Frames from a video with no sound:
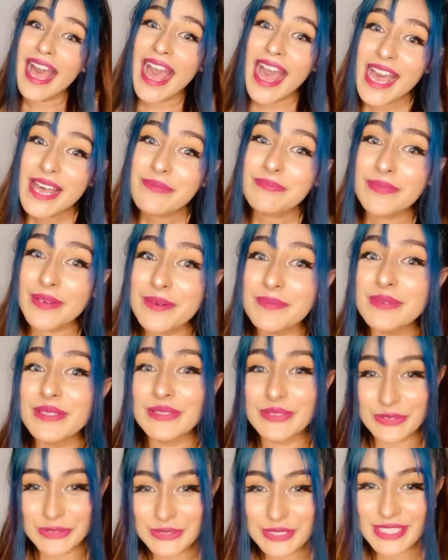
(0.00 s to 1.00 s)
App
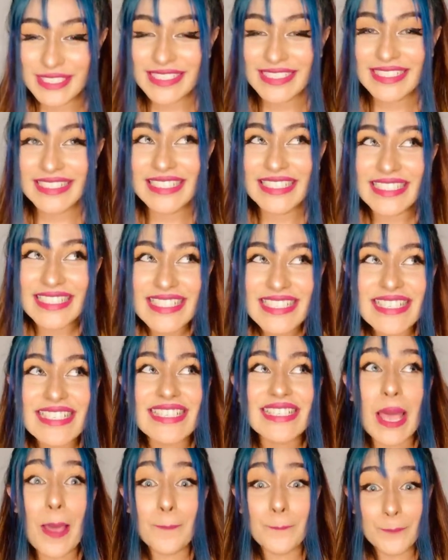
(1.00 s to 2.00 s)
number three
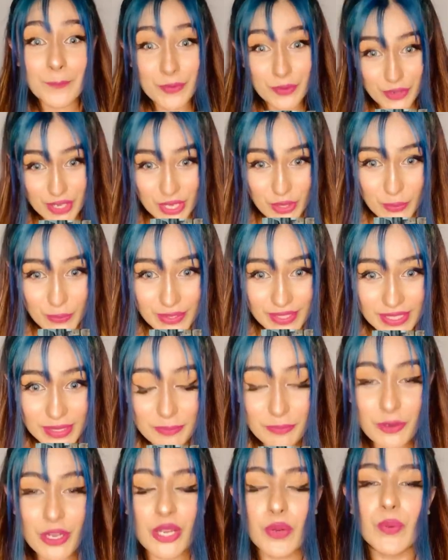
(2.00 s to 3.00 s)
is
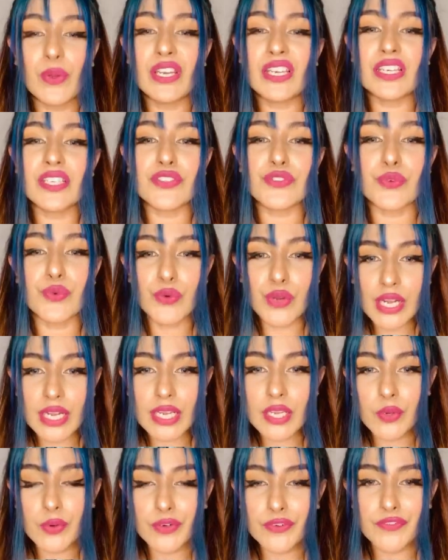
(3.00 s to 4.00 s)
Prequel is
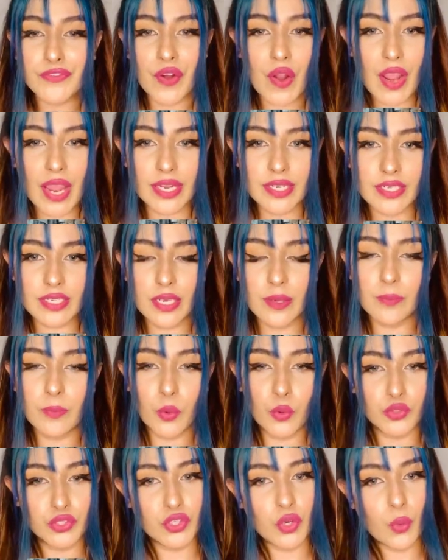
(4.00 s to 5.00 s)
really good for editing
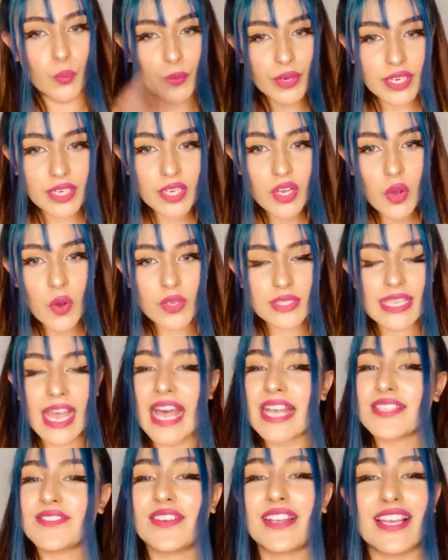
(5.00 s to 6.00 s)
both your videos
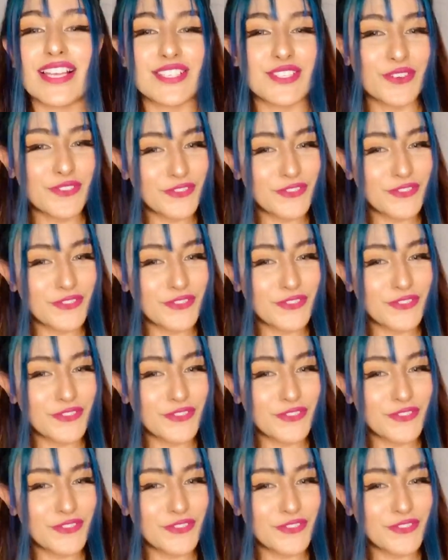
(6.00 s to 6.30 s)
as well as your